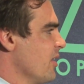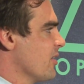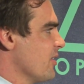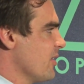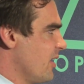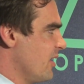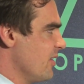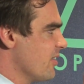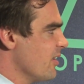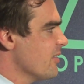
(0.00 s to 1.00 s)
because it
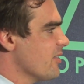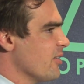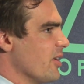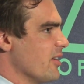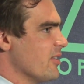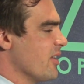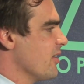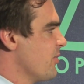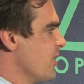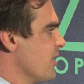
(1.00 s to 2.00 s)
is this generation that
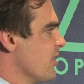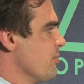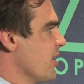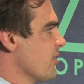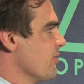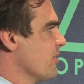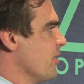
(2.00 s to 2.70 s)
is feeling the impacts of,